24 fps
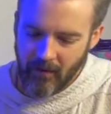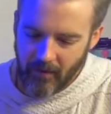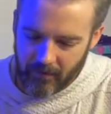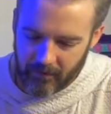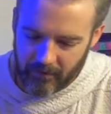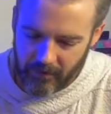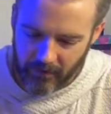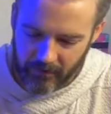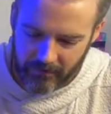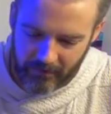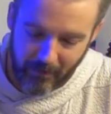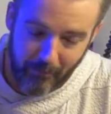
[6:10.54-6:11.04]

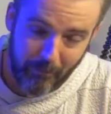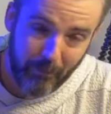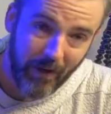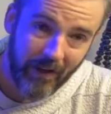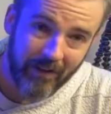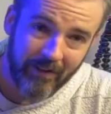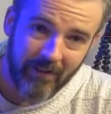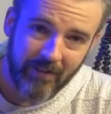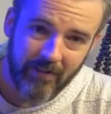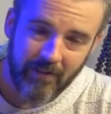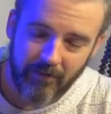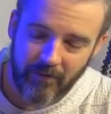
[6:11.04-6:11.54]
There's an
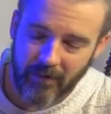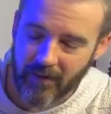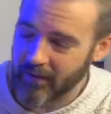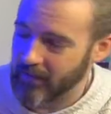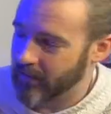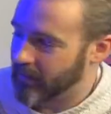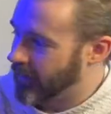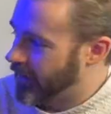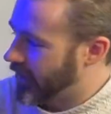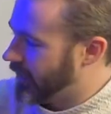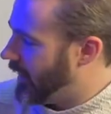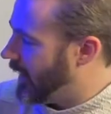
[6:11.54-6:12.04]
abundance of
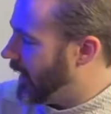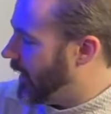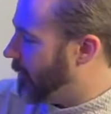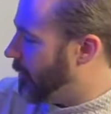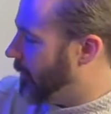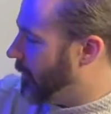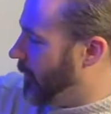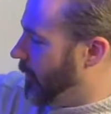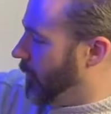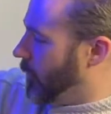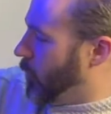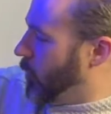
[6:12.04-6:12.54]
these that
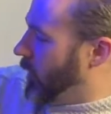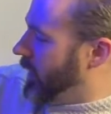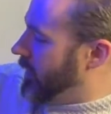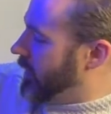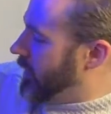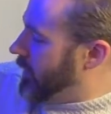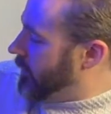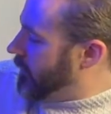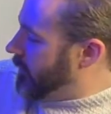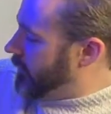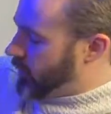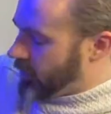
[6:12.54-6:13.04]
come with
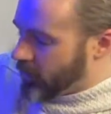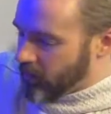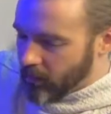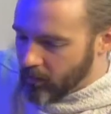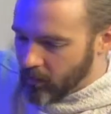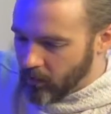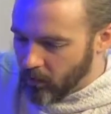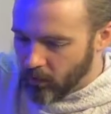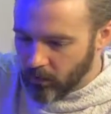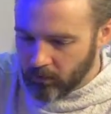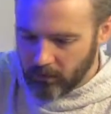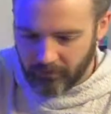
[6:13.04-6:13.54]
it for
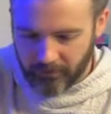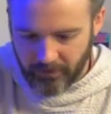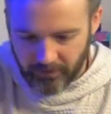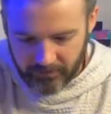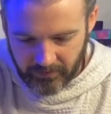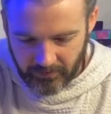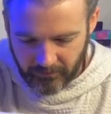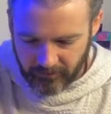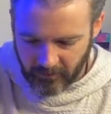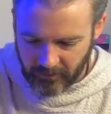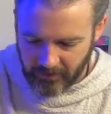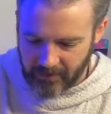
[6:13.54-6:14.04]
all of the
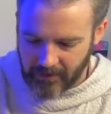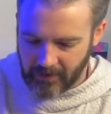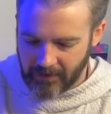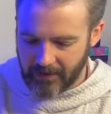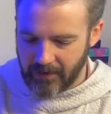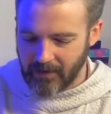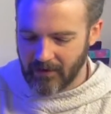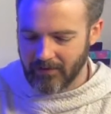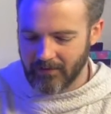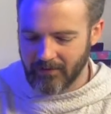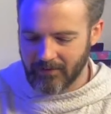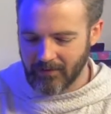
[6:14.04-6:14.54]
different
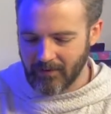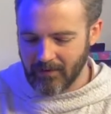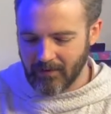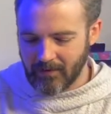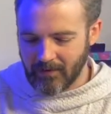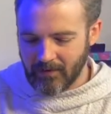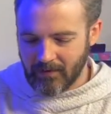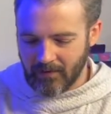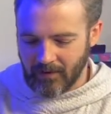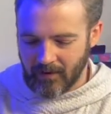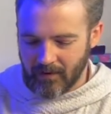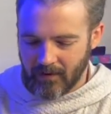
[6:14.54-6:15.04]
cutouts.
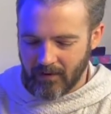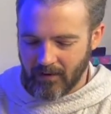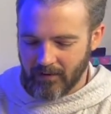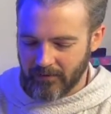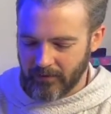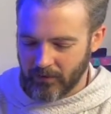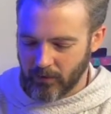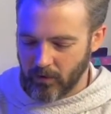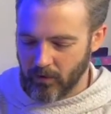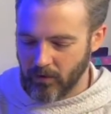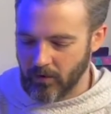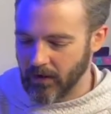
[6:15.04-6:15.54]

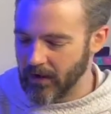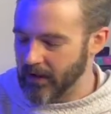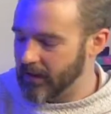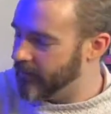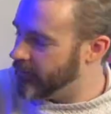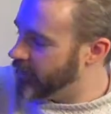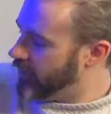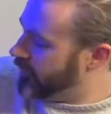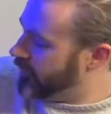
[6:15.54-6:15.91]
So even